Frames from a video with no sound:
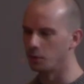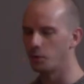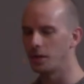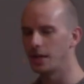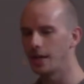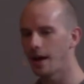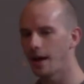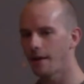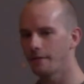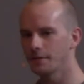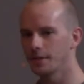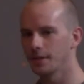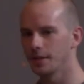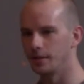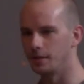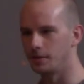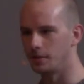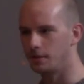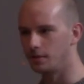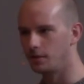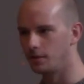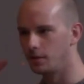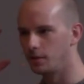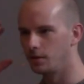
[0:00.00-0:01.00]
We have to
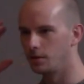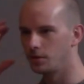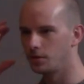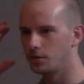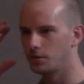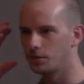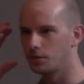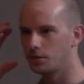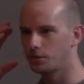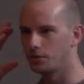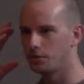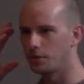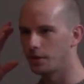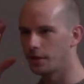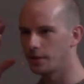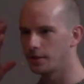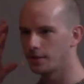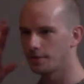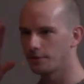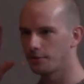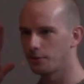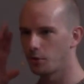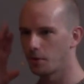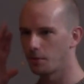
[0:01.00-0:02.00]

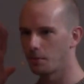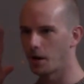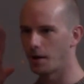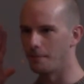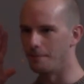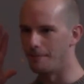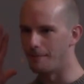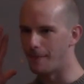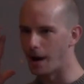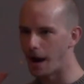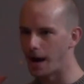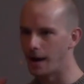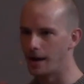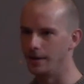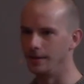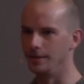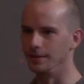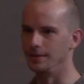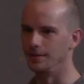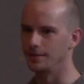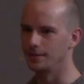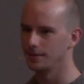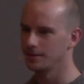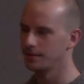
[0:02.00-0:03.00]
transform our
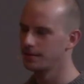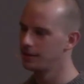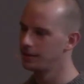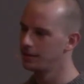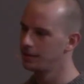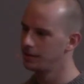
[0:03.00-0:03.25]
minds